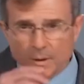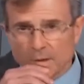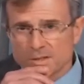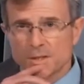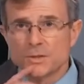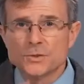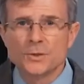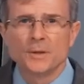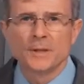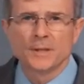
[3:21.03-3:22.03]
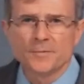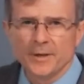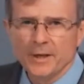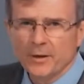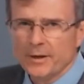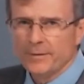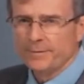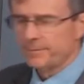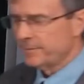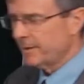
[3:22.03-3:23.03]
Since shooting this video, I've,
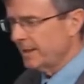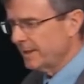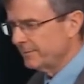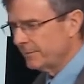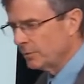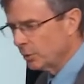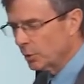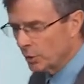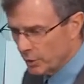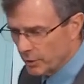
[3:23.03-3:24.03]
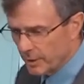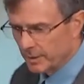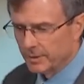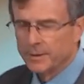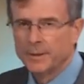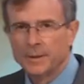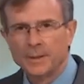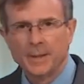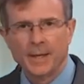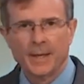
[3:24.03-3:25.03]
I've learned
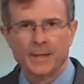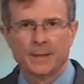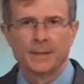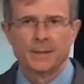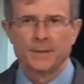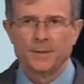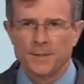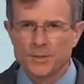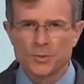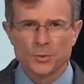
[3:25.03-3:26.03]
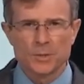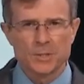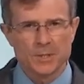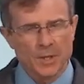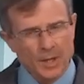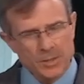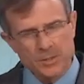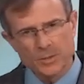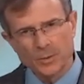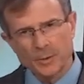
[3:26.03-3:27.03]
that these sources
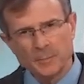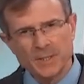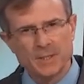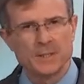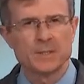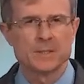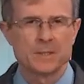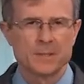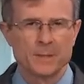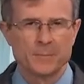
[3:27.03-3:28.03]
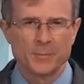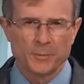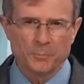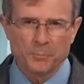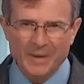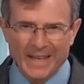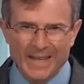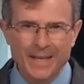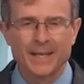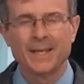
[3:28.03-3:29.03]
also emit some
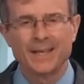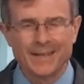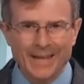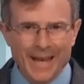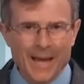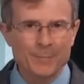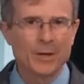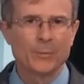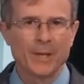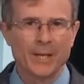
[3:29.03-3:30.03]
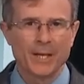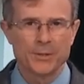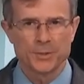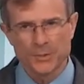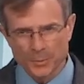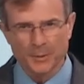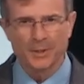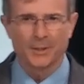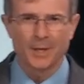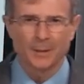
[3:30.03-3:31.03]
beta and gamma radiation. So we're going
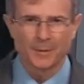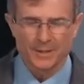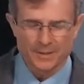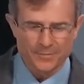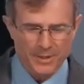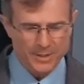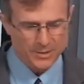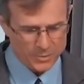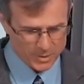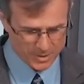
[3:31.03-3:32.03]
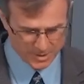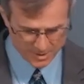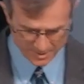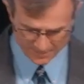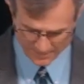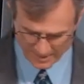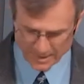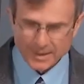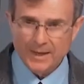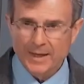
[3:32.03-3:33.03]
to talk about these various sources,
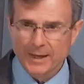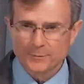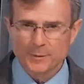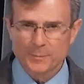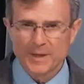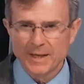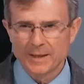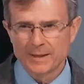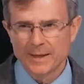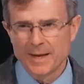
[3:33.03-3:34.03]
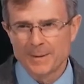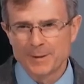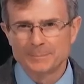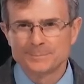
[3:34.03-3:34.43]
alpha, beta, and gamma.